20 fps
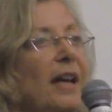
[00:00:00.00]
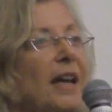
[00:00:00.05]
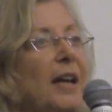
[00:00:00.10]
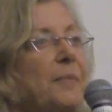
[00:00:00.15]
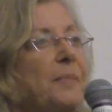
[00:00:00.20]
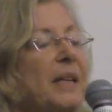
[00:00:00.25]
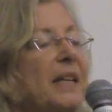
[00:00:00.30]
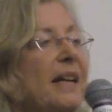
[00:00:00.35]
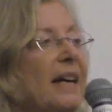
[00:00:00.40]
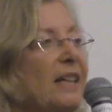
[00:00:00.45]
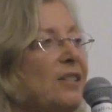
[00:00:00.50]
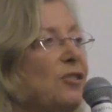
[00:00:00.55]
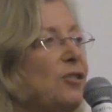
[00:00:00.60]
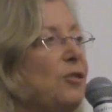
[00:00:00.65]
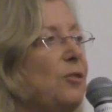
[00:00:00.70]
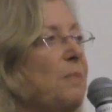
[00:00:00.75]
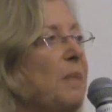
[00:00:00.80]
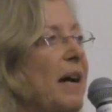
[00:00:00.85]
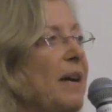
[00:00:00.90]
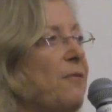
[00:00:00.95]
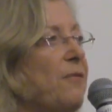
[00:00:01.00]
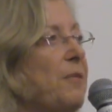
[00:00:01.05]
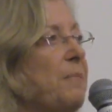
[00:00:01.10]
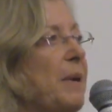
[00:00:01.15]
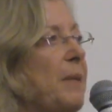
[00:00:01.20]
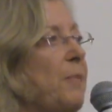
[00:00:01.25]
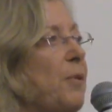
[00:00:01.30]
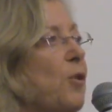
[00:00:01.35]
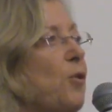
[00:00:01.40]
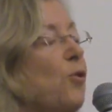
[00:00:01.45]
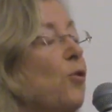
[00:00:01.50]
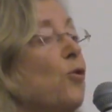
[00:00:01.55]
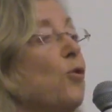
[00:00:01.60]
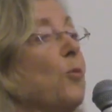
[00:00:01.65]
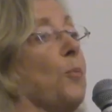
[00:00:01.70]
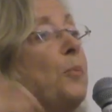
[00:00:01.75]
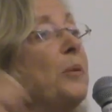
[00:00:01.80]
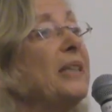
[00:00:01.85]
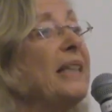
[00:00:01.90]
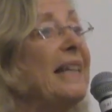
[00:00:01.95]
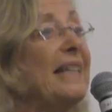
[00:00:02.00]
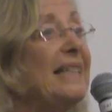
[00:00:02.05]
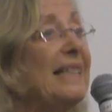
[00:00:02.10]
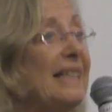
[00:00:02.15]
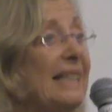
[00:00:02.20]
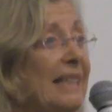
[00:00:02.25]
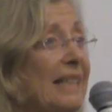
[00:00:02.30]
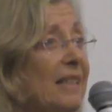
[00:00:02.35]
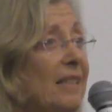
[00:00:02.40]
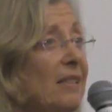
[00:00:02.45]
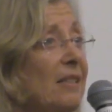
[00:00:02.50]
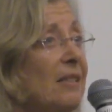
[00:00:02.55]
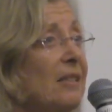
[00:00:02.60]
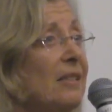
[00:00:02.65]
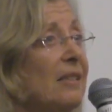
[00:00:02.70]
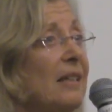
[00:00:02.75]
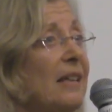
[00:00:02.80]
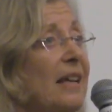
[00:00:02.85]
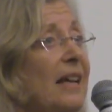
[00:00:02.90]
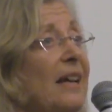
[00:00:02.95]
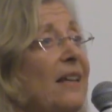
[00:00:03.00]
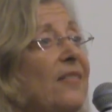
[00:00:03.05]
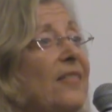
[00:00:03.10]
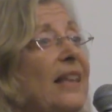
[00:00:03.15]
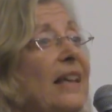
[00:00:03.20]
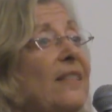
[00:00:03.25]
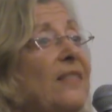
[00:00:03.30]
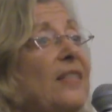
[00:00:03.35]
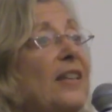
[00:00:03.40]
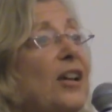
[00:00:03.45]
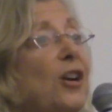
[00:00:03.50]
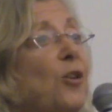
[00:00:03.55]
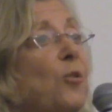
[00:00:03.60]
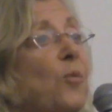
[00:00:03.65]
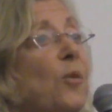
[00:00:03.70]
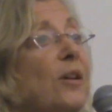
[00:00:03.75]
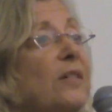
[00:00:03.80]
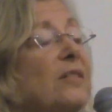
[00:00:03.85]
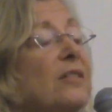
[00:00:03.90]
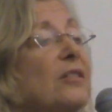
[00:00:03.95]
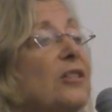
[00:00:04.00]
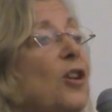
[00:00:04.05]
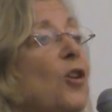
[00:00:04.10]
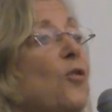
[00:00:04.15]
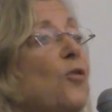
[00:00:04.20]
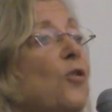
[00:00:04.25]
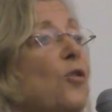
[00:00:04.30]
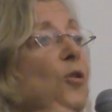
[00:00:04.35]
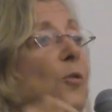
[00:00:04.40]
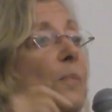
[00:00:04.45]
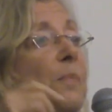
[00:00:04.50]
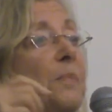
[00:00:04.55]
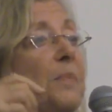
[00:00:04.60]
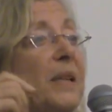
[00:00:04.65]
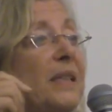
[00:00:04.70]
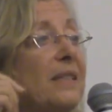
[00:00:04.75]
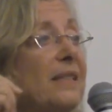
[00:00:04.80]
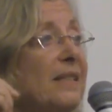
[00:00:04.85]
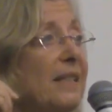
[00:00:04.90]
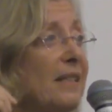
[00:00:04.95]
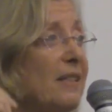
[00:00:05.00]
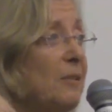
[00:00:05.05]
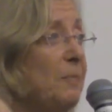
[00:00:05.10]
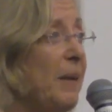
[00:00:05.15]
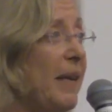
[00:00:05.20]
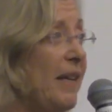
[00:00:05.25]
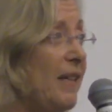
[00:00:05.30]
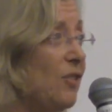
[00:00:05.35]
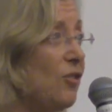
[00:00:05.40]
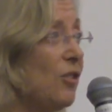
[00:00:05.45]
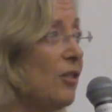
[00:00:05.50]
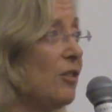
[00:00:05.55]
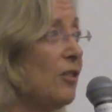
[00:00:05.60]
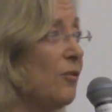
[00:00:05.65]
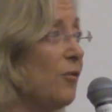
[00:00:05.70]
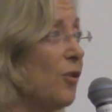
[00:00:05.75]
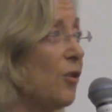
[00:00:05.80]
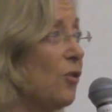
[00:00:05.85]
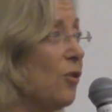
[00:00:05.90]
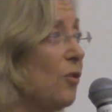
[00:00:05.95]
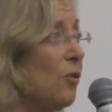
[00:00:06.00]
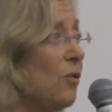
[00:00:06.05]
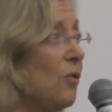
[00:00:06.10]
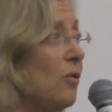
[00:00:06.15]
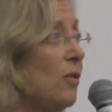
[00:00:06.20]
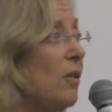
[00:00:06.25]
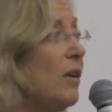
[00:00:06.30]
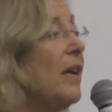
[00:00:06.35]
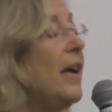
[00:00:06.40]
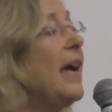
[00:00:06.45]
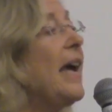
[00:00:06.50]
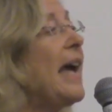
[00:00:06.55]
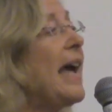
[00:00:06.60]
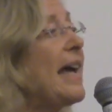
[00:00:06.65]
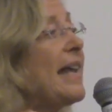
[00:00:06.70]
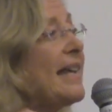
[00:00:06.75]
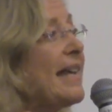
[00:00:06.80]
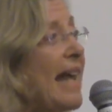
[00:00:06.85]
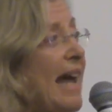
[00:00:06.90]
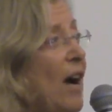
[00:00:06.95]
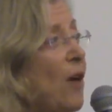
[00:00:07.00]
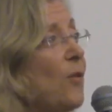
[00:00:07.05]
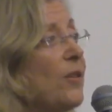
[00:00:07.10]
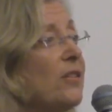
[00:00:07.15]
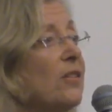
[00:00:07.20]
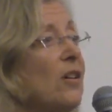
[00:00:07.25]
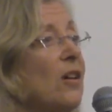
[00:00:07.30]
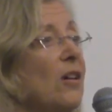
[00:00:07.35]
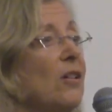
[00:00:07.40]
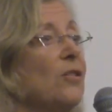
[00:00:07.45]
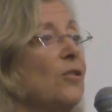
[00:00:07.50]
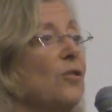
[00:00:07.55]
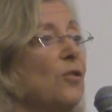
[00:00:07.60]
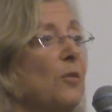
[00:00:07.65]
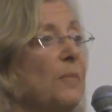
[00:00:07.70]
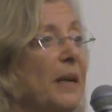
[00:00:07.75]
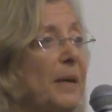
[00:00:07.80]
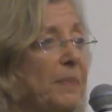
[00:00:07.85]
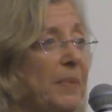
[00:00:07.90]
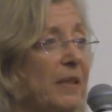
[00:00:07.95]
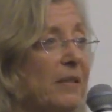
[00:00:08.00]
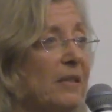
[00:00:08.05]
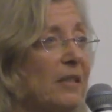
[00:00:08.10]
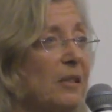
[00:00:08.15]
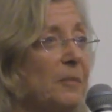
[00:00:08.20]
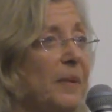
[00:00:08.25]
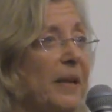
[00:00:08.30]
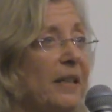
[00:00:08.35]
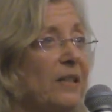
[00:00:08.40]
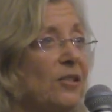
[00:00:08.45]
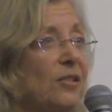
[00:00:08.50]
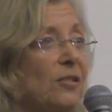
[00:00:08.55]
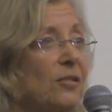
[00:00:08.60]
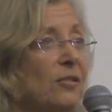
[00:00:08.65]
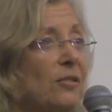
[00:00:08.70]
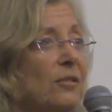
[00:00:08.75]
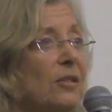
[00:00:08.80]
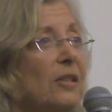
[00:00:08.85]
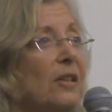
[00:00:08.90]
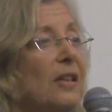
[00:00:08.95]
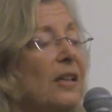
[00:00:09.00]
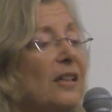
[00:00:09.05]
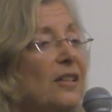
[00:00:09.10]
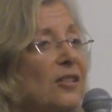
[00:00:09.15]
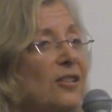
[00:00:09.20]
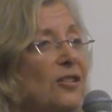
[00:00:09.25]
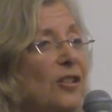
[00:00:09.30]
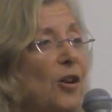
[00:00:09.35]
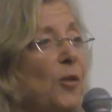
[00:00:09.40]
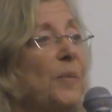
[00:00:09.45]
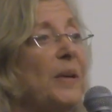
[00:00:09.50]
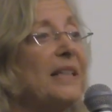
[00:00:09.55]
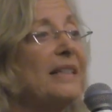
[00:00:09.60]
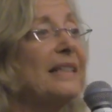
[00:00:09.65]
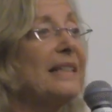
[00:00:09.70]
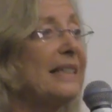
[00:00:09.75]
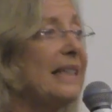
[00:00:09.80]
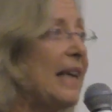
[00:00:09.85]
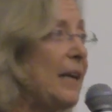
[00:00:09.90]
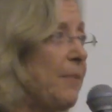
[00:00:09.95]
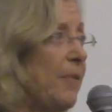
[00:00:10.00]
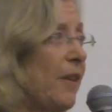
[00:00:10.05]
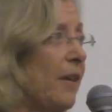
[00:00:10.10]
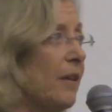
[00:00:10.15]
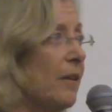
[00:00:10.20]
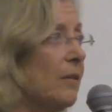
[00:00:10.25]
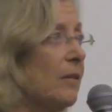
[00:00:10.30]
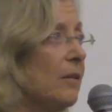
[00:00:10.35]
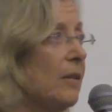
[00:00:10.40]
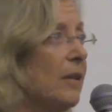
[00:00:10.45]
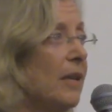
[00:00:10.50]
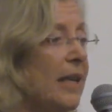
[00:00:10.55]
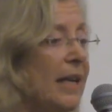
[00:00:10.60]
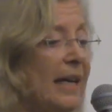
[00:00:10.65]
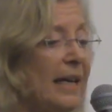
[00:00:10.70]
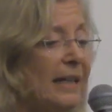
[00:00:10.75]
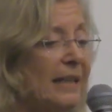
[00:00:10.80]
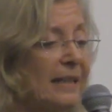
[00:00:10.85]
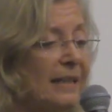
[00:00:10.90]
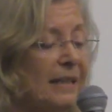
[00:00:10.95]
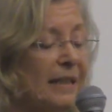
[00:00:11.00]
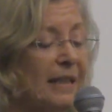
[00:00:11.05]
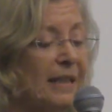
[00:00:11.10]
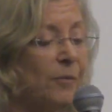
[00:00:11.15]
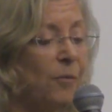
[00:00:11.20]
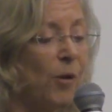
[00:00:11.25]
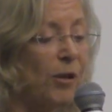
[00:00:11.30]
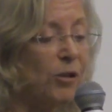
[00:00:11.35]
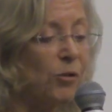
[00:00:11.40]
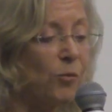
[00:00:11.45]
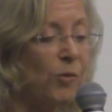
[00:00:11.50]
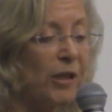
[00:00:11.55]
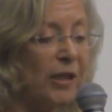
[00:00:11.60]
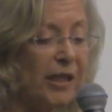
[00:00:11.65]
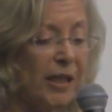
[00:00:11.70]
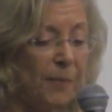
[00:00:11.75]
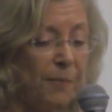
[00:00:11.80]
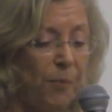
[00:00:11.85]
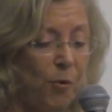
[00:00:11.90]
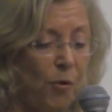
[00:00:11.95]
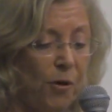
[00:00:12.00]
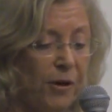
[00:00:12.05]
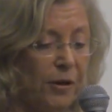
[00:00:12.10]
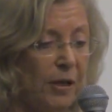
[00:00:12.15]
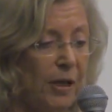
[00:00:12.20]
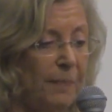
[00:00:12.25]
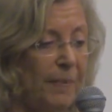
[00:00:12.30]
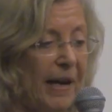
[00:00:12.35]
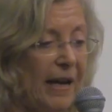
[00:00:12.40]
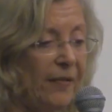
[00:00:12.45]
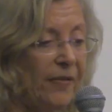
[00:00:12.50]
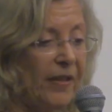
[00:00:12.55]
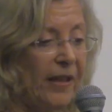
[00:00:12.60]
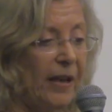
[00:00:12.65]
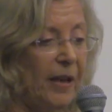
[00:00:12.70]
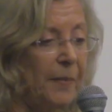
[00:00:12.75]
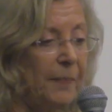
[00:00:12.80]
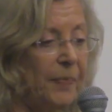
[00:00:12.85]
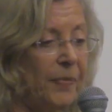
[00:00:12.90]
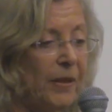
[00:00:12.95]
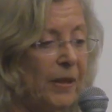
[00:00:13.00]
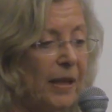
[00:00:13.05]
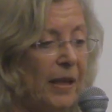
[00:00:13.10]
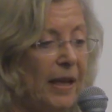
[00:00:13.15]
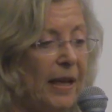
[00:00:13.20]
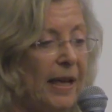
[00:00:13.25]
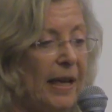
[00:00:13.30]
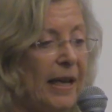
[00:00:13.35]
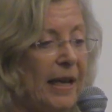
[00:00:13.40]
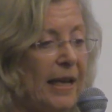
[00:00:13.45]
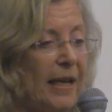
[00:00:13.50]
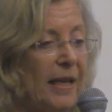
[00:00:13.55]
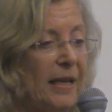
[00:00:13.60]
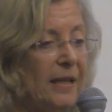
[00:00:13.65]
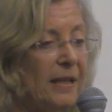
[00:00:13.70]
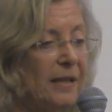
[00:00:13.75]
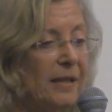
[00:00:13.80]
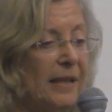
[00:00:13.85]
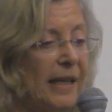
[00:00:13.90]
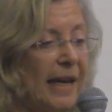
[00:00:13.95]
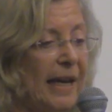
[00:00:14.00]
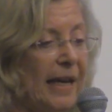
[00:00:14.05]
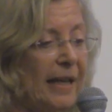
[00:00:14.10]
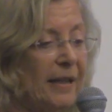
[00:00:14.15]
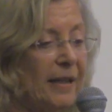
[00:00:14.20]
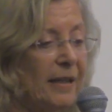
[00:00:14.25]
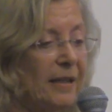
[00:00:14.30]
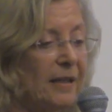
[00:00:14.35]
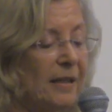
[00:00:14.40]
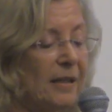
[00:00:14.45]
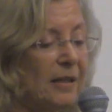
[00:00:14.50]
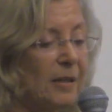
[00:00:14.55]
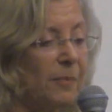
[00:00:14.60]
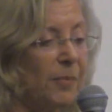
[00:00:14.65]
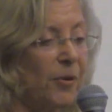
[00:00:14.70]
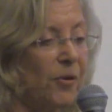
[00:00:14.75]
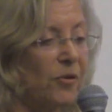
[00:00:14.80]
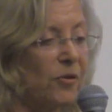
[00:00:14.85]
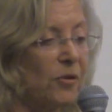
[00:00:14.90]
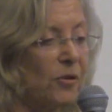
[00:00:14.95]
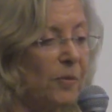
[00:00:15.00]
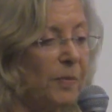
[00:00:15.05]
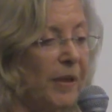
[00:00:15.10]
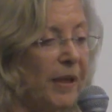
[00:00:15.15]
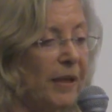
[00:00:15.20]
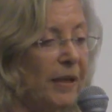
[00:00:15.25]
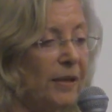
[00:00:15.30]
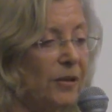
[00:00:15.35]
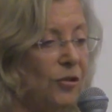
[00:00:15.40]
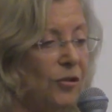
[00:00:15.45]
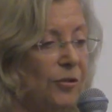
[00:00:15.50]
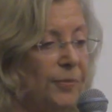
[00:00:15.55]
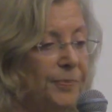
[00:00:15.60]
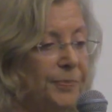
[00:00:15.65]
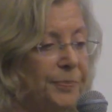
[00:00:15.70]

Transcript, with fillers: because you might remember Google Places. Then there was local business pages for Google, and now it's called Google My Business Pages. So, but it's the same thing. It's, what's really important about them is that this is a personal page,